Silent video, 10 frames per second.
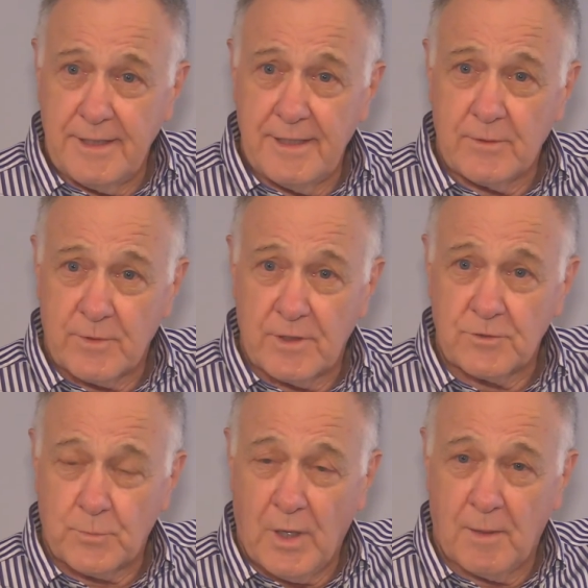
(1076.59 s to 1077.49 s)
dealing with
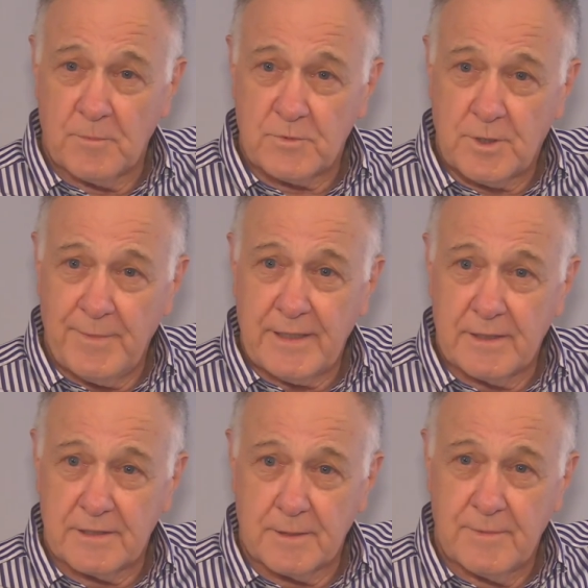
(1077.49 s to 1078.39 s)
those problems to make
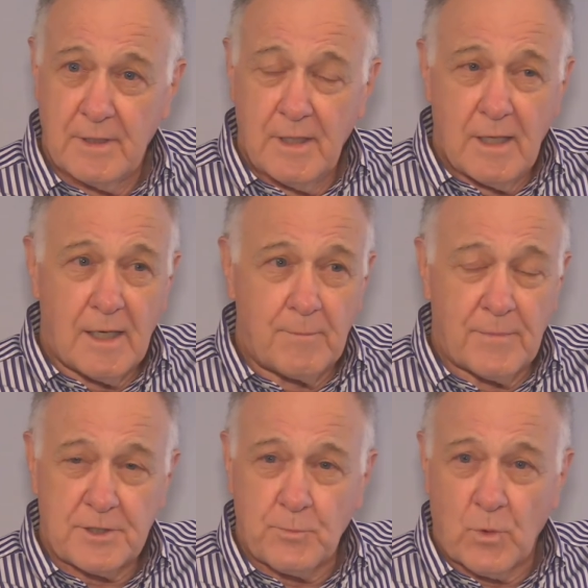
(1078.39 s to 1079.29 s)
this a
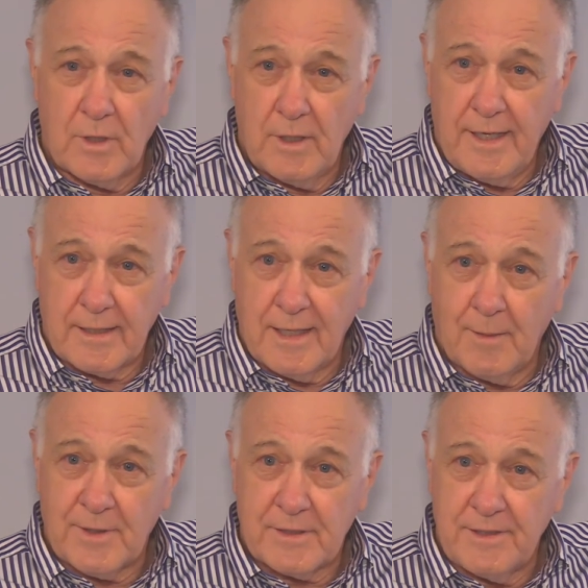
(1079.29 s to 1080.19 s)
much more
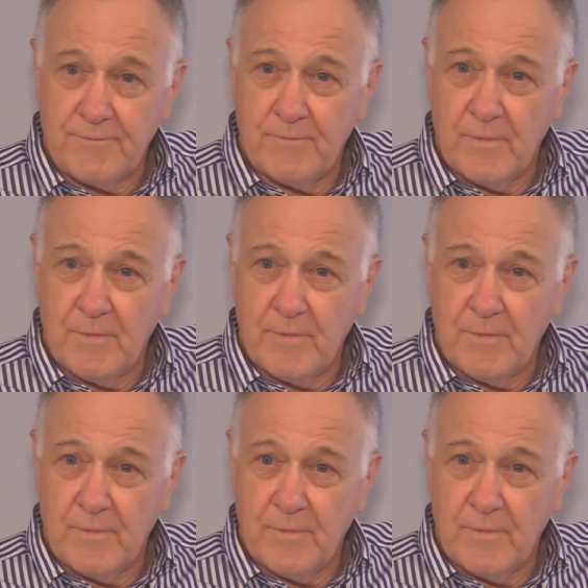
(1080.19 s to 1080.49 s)
economically